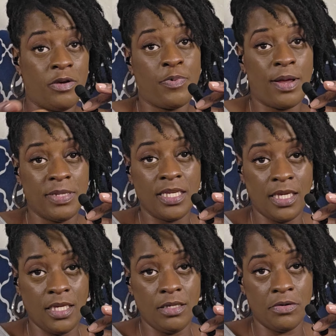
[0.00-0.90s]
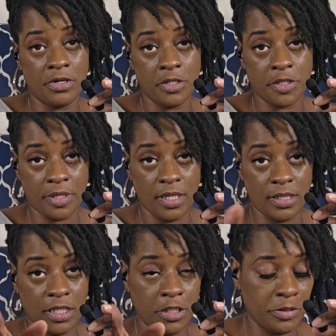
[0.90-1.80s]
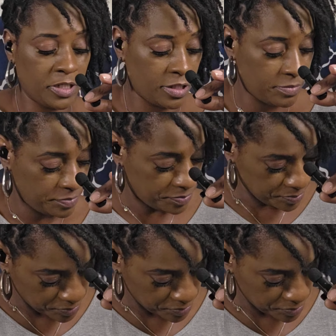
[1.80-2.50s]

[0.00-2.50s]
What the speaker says: they'll probably eat or drink. Teacher tip.